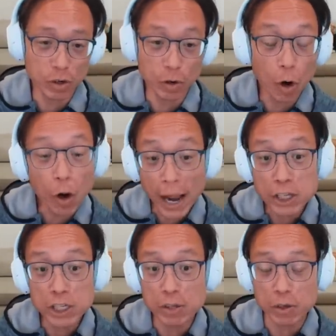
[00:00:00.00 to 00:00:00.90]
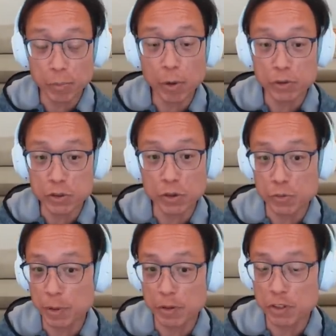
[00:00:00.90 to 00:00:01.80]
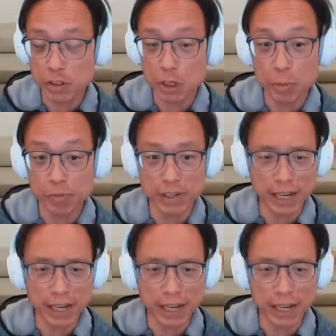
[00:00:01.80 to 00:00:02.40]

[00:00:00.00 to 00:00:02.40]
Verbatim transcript: or, or actually compose new experiences on top of it,